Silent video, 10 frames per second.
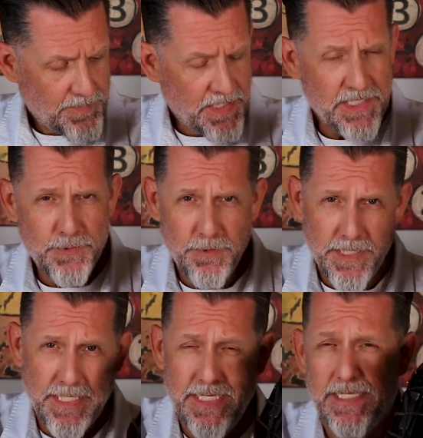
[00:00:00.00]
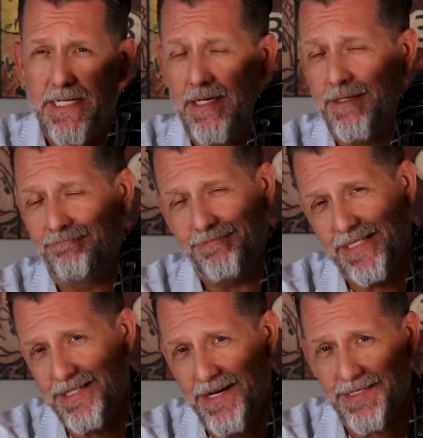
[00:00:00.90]
this one,
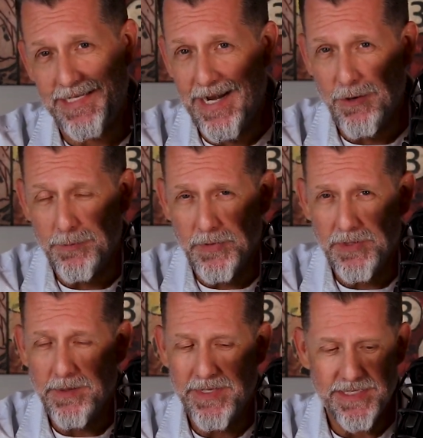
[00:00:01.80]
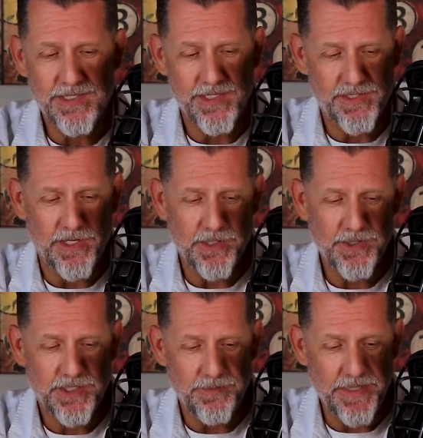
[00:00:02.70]
it's not terrible. I mean, it's
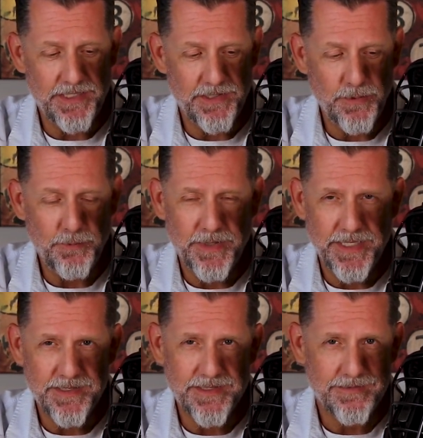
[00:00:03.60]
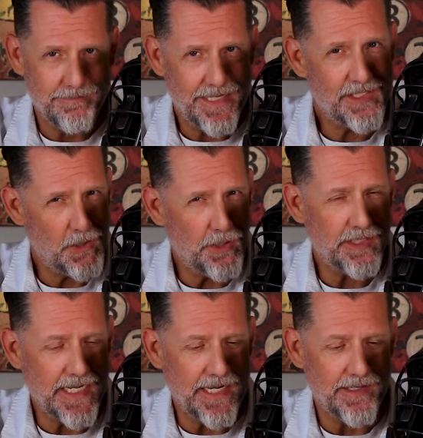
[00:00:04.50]
nostalgic to me too, but it's a little
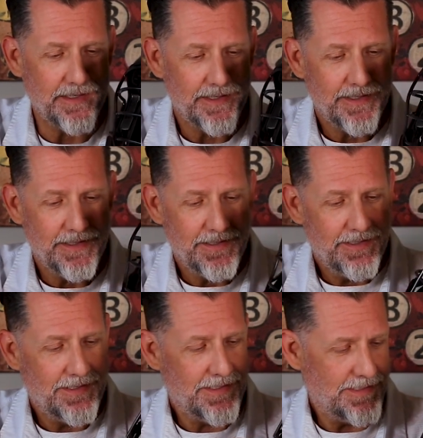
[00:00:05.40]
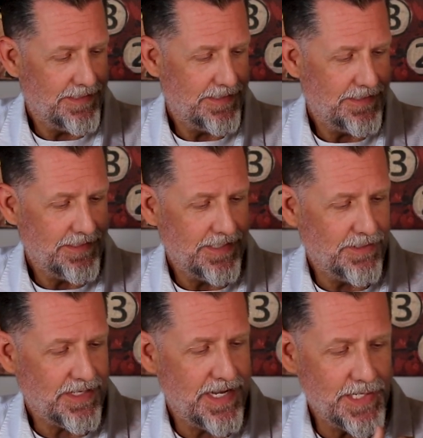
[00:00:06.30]
dated.
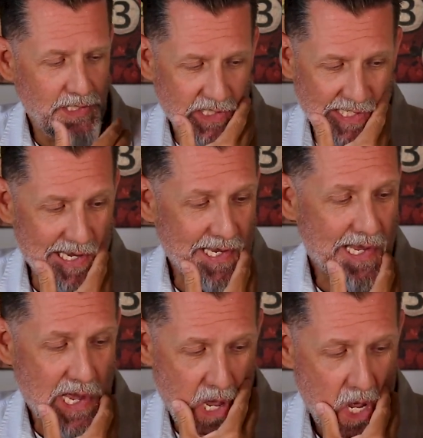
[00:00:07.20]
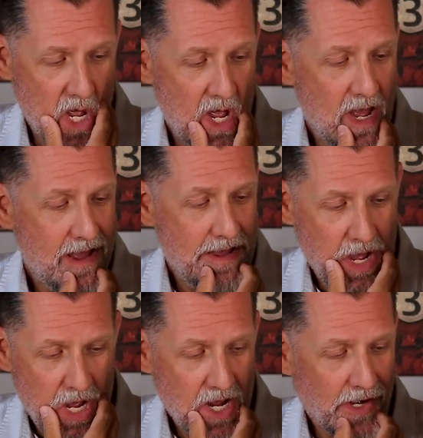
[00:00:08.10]
Kind of looks like
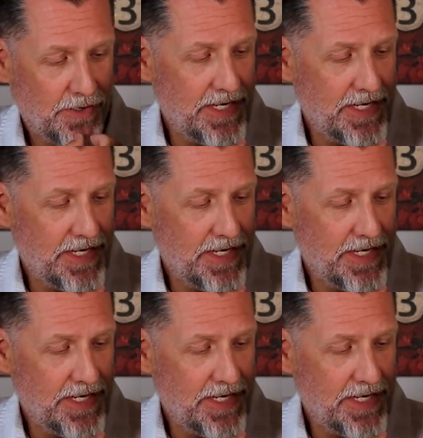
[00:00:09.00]
your